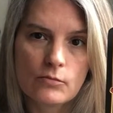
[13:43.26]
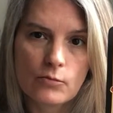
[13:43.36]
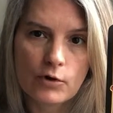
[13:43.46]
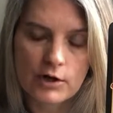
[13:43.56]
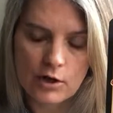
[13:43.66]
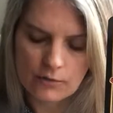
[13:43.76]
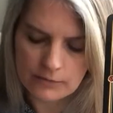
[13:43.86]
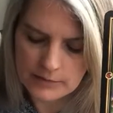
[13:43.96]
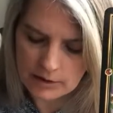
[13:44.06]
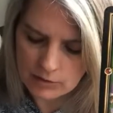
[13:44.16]
where to go
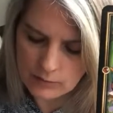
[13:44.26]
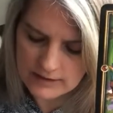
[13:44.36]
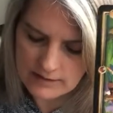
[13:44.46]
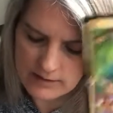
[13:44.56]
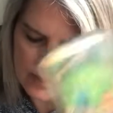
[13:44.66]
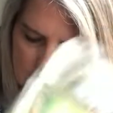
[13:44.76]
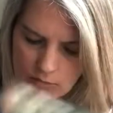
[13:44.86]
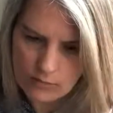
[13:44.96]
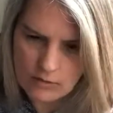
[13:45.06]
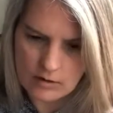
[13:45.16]
from here or what to think
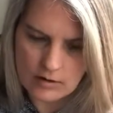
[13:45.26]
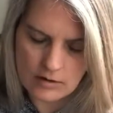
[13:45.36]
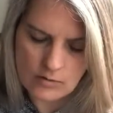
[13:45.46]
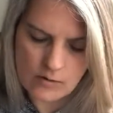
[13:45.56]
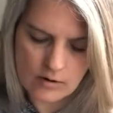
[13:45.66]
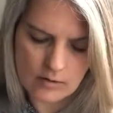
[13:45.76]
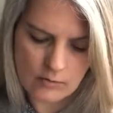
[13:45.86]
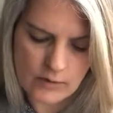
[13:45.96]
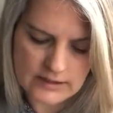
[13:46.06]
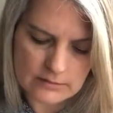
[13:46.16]
or, or
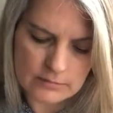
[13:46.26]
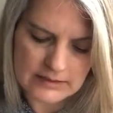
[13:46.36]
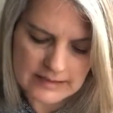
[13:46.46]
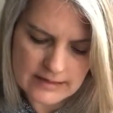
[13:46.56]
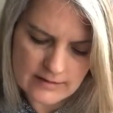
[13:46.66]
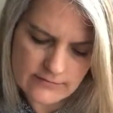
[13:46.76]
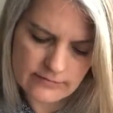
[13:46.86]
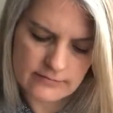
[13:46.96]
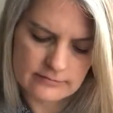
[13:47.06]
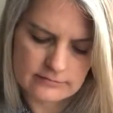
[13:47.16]
what to believe.